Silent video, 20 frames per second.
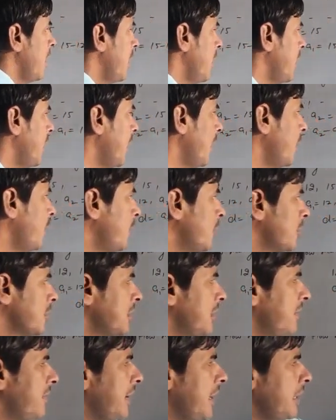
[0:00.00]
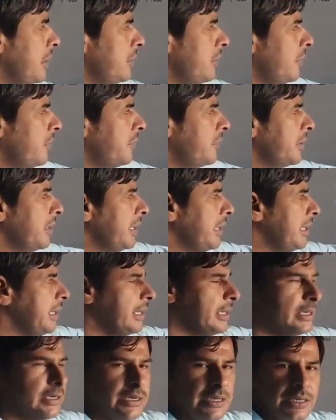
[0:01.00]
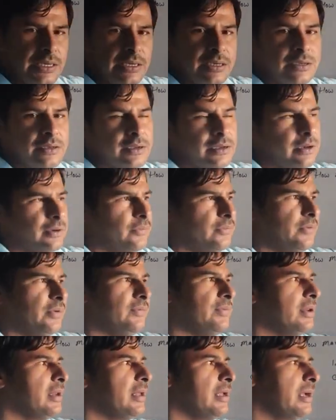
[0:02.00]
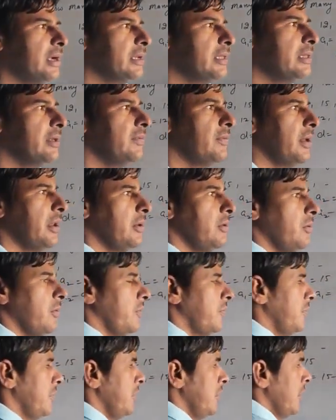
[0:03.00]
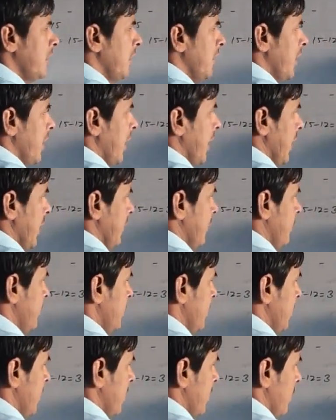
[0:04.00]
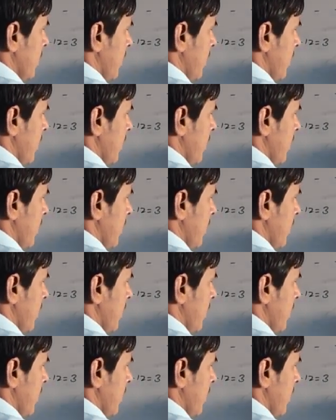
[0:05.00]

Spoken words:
Now put the value of a and d, and we will get the value of n. The